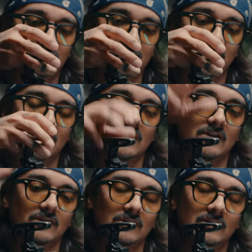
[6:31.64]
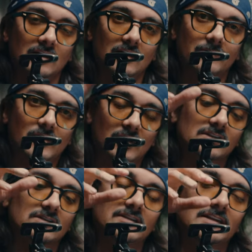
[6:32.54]
will put all the
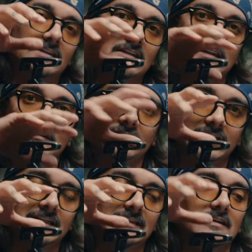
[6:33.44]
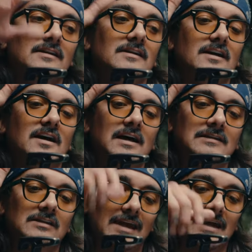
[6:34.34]
parts lists and links
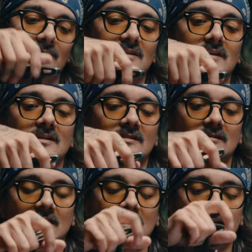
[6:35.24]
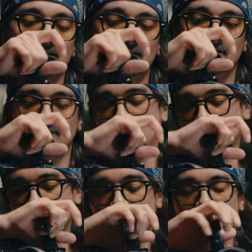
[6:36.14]
to Amazon so you guys can
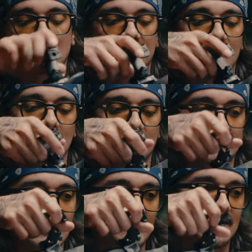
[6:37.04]
build it out if you want the same